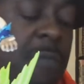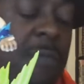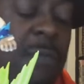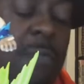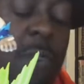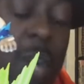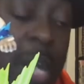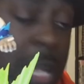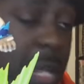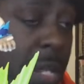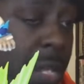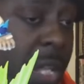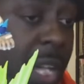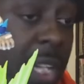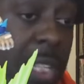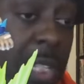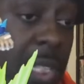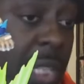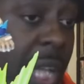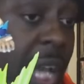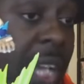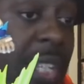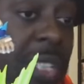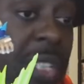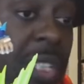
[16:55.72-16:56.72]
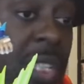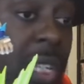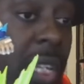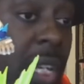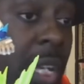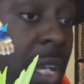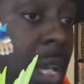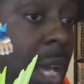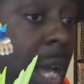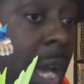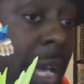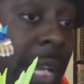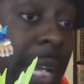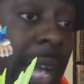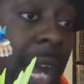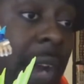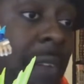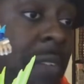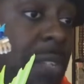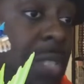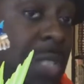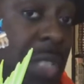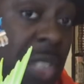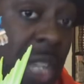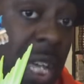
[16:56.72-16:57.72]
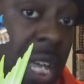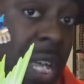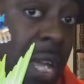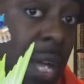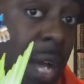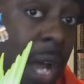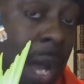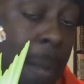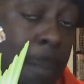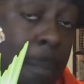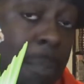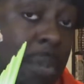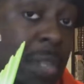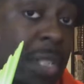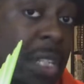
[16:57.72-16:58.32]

free. That's that's guarantee. I'm